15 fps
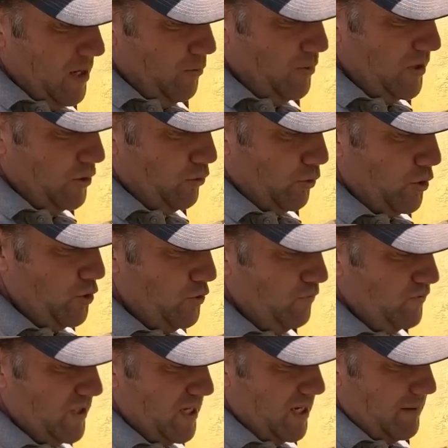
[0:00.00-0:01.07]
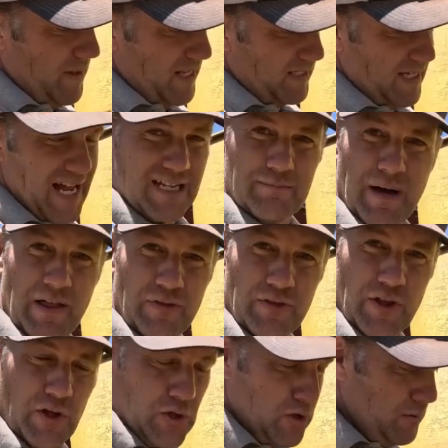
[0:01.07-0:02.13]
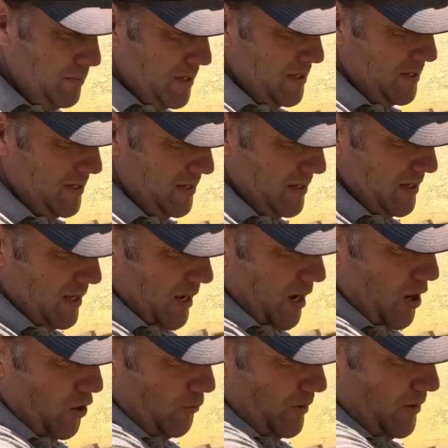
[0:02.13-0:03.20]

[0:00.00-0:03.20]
with grooves in it about the size of my thumb all the